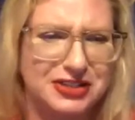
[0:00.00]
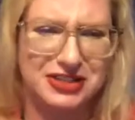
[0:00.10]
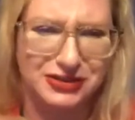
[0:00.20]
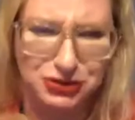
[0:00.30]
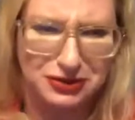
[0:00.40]

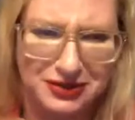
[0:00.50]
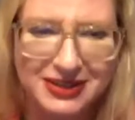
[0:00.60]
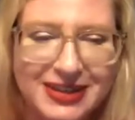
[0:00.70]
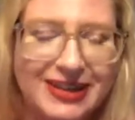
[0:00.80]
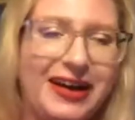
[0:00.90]
essential
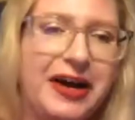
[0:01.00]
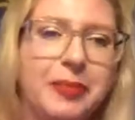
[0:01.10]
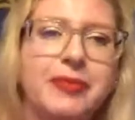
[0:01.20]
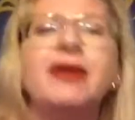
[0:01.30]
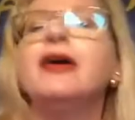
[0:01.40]

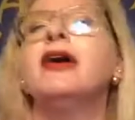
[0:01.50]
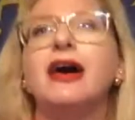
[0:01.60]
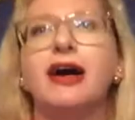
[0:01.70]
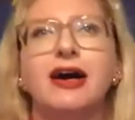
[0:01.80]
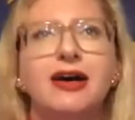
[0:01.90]
um,
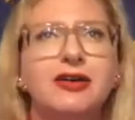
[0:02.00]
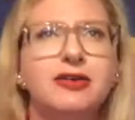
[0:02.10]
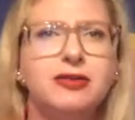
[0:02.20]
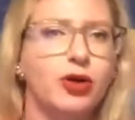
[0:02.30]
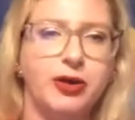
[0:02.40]
uh,
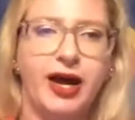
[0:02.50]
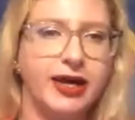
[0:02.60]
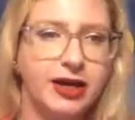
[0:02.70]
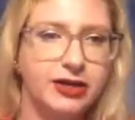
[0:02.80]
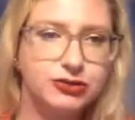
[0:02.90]
high
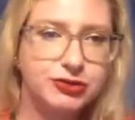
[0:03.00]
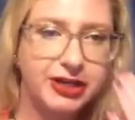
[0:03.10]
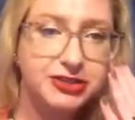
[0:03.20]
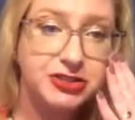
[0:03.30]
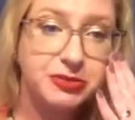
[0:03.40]

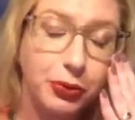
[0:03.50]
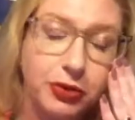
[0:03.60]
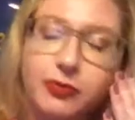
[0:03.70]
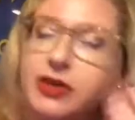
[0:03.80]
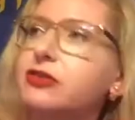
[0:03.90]
contrast is
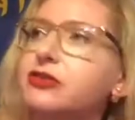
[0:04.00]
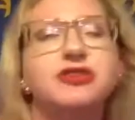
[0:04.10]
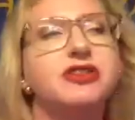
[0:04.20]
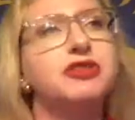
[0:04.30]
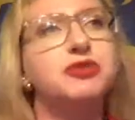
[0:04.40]
important we, there's,
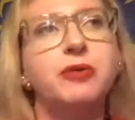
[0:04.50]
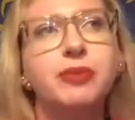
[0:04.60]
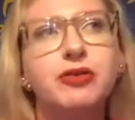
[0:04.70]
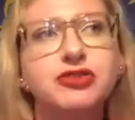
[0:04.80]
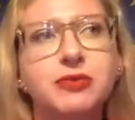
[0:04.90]
there was one
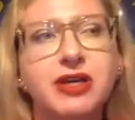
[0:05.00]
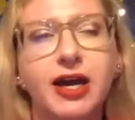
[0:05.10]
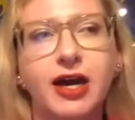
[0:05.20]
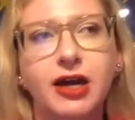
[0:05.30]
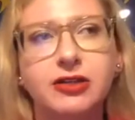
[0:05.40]
poster we
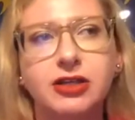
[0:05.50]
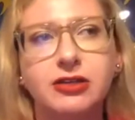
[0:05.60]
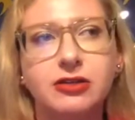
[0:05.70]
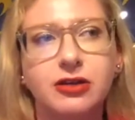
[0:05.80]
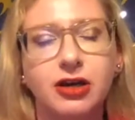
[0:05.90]
had
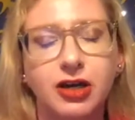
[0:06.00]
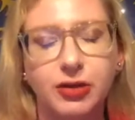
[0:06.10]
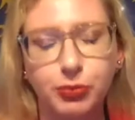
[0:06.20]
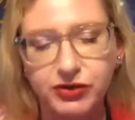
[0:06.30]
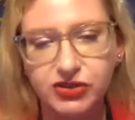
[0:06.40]
in uh, a
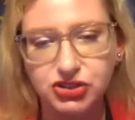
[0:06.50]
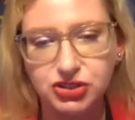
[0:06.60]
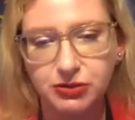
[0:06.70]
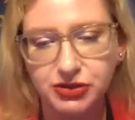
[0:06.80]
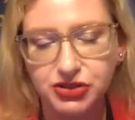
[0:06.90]
previous
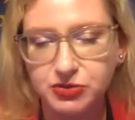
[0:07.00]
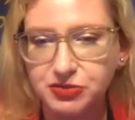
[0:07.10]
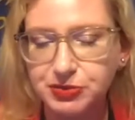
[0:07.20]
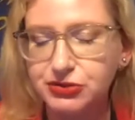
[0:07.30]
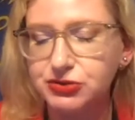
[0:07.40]
show on swiss
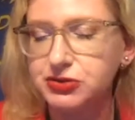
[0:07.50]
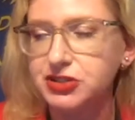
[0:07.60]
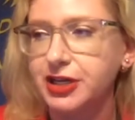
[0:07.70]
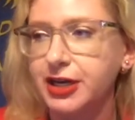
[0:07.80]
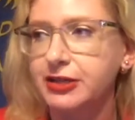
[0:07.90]
poster
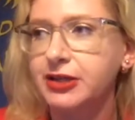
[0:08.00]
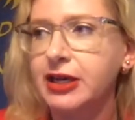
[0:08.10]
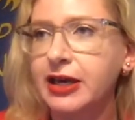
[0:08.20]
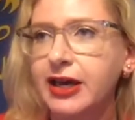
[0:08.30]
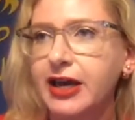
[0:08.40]
design
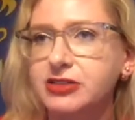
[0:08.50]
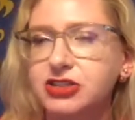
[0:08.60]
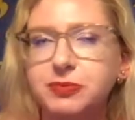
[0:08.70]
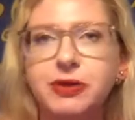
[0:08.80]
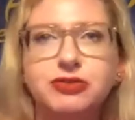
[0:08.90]
and it's
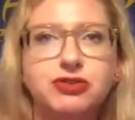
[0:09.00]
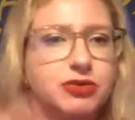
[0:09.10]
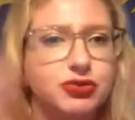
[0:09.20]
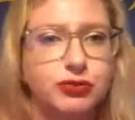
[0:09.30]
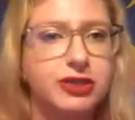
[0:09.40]
a poster that
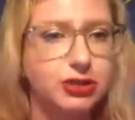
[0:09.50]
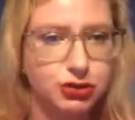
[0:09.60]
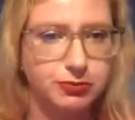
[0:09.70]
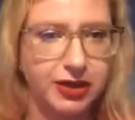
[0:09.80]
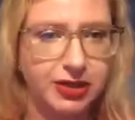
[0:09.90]
was
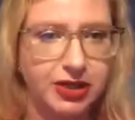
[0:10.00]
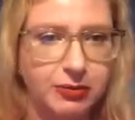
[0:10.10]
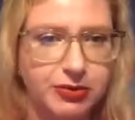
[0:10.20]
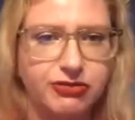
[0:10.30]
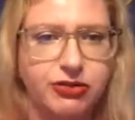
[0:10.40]
reissued by the
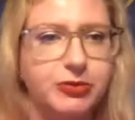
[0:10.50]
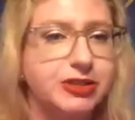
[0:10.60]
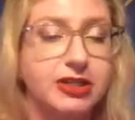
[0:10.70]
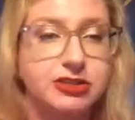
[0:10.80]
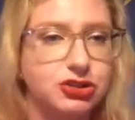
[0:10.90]
company from the
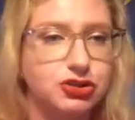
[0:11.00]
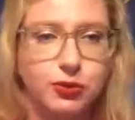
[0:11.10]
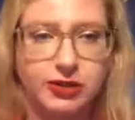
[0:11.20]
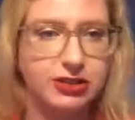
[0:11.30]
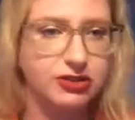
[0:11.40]

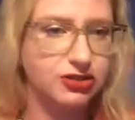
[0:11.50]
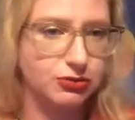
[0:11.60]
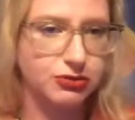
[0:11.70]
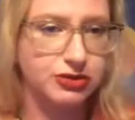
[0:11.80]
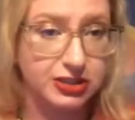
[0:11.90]
1920s
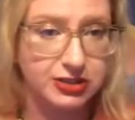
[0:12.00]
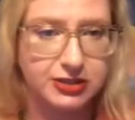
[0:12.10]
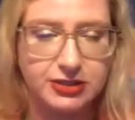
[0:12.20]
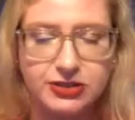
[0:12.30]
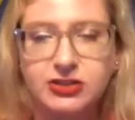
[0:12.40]
through the
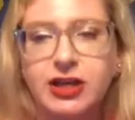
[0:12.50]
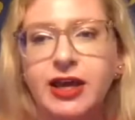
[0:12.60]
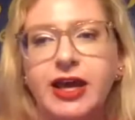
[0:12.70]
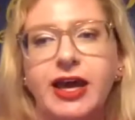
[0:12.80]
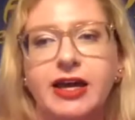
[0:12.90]
60s
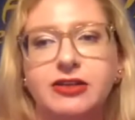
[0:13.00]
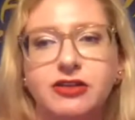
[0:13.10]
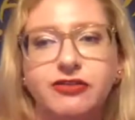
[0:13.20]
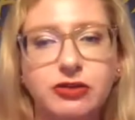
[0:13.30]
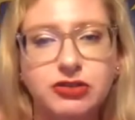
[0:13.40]
and the
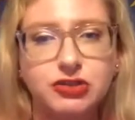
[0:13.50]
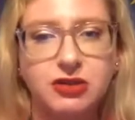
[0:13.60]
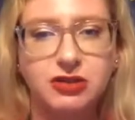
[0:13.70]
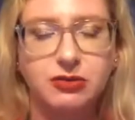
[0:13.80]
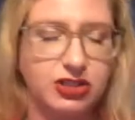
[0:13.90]
first
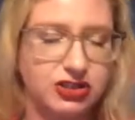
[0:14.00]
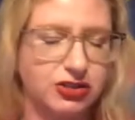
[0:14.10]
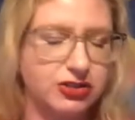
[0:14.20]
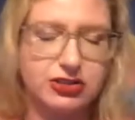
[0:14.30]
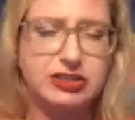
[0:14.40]
one it, it's,
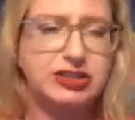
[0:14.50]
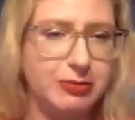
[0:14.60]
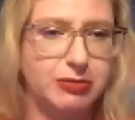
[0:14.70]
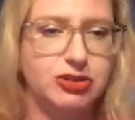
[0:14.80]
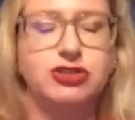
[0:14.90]
the same
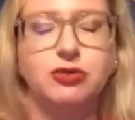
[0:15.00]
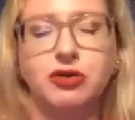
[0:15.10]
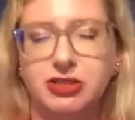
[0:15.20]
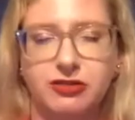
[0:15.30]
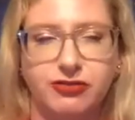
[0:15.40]
image it's a woman
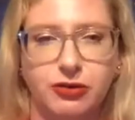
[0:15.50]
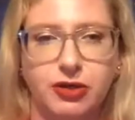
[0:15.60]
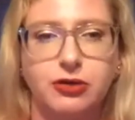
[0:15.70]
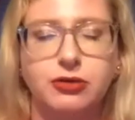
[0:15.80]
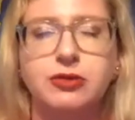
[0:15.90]
in a fur
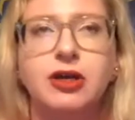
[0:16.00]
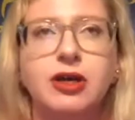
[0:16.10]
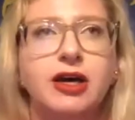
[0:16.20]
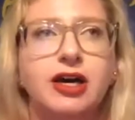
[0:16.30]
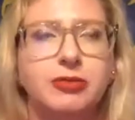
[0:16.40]
coat
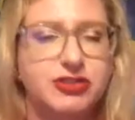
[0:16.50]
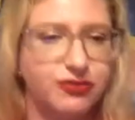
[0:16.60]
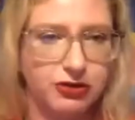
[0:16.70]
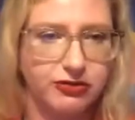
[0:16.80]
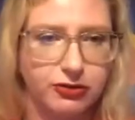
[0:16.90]
um, it's
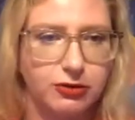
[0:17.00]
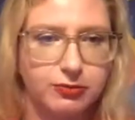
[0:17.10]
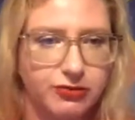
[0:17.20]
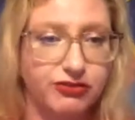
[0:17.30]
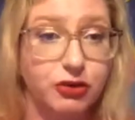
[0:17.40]
for a, fur,
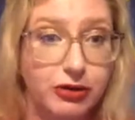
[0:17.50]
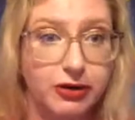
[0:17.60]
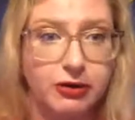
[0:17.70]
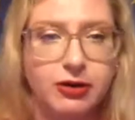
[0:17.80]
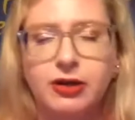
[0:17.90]
a
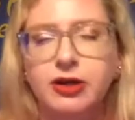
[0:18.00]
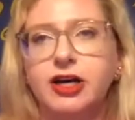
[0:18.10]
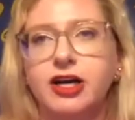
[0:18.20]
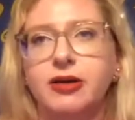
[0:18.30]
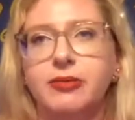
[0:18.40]
furrier
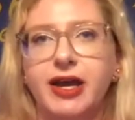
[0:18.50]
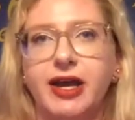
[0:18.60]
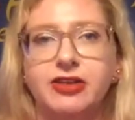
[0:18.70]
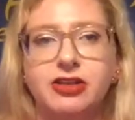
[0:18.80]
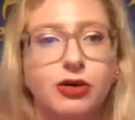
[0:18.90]
um,
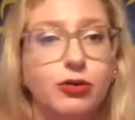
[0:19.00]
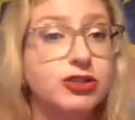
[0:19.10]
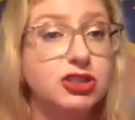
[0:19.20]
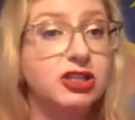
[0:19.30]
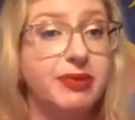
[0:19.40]
and
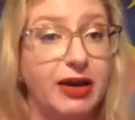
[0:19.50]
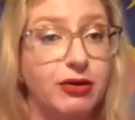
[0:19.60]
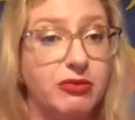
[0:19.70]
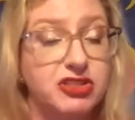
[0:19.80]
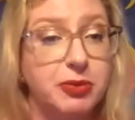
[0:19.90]
originally the
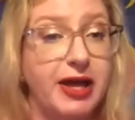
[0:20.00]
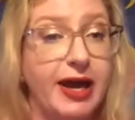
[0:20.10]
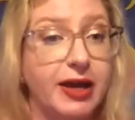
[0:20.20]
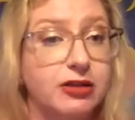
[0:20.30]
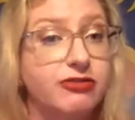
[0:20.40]
background was
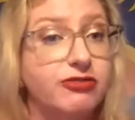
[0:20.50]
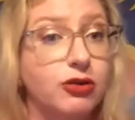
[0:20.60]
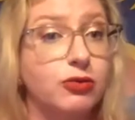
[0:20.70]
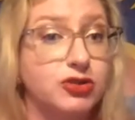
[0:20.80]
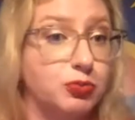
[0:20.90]
black and the fur
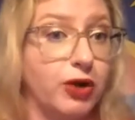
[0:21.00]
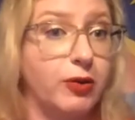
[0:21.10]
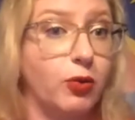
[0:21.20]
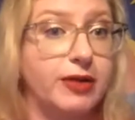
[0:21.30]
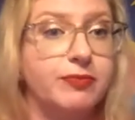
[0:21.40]
was bright
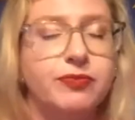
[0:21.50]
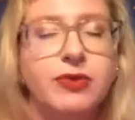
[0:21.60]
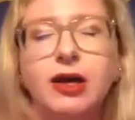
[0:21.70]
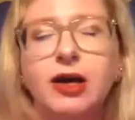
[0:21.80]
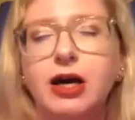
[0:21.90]
white
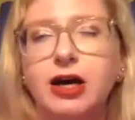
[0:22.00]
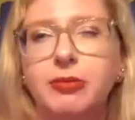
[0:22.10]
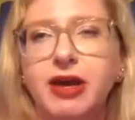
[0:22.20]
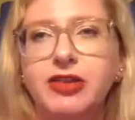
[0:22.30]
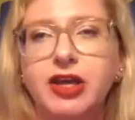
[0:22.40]
um,
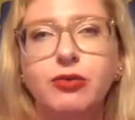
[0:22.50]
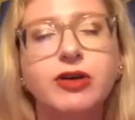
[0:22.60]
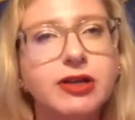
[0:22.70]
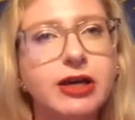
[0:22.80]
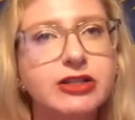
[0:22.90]
and they
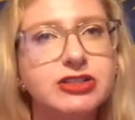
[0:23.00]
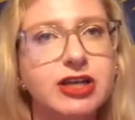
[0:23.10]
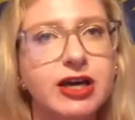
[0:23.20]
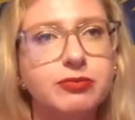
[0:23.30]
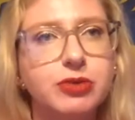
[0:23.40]
realized
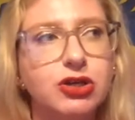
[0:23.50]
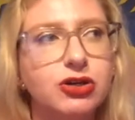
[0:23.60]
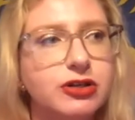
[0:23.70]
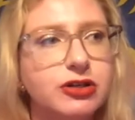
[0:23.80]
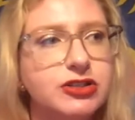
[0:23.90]
that
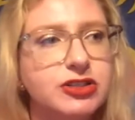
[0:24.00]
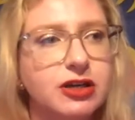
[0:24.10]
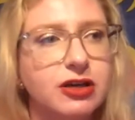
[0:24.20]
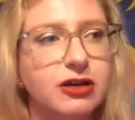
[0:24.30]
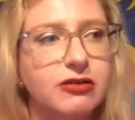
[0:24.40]
because
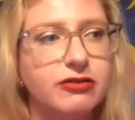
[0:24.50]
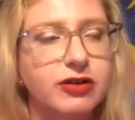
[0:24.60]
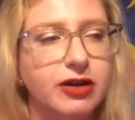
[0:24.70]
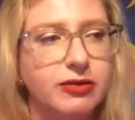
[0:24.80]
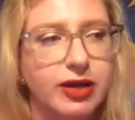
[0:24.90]
of
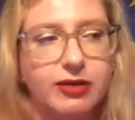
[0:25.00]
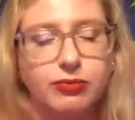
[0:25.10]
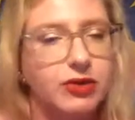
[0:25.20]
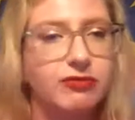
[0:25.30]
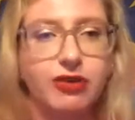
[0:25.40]
like
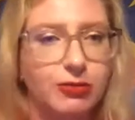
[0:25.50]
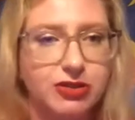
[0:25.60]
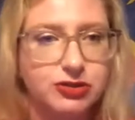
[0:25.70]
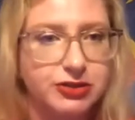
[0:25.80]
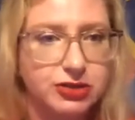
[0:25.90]

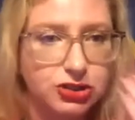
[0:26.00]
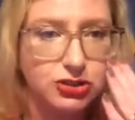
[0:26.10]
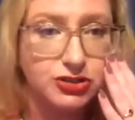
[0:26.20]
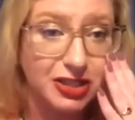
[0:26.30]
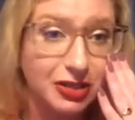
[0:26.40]
environmental
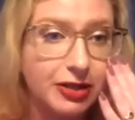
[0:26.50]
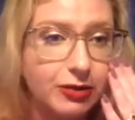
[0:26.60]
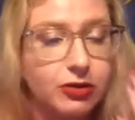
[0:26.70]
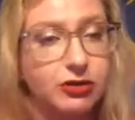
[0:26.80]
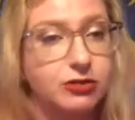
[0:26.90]
conditions in
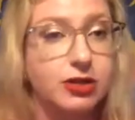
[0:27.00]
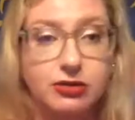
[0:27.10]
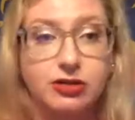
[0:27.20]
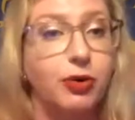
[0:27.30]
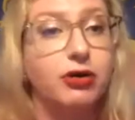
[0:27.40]
the in
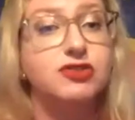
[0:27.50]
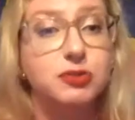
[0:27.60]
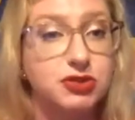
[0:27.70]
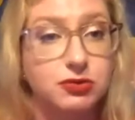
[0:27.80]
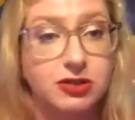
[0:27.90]
the part of
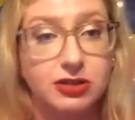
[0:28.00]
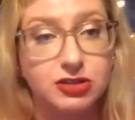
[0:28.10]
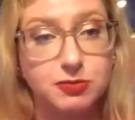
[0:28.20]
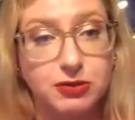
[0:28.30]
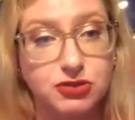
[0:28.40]
Switzerland that this
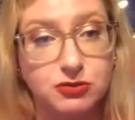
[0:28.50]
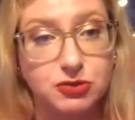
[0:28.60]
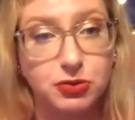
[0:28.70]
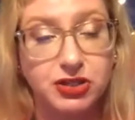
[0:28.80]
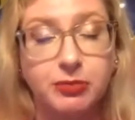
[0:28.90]
poster was
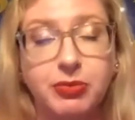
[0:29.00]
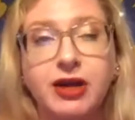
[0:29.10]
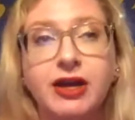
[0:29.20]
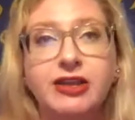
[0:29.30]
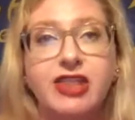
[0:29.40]
put up,
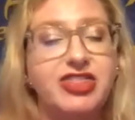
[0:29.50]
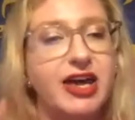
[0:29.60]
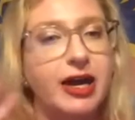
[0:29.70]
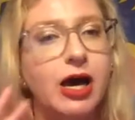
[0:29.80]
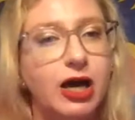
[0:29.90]
that
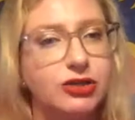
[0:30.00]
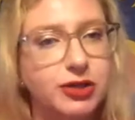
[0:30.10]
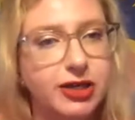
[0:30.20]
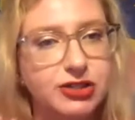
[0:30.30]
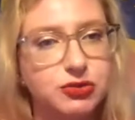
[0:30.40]
that
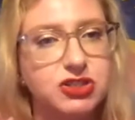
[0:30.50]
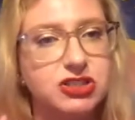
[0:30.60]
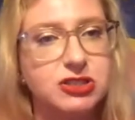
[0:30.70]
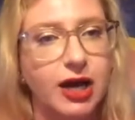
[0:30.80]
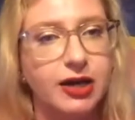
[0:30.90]
contrast was
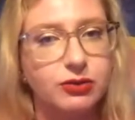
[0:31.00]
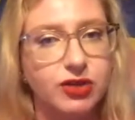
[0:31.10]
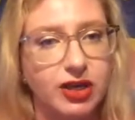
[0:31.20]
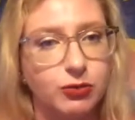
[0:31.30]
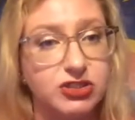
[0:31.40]
not
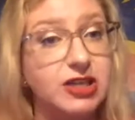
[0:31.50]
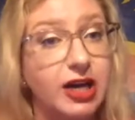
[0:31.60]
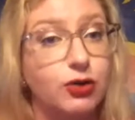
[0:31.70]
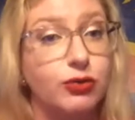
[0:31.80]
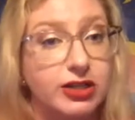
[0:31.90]
like was
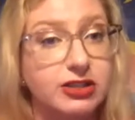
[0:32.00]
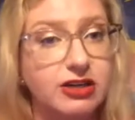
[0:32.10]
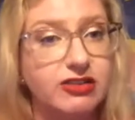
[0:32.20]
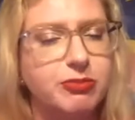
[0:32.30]
not great enough.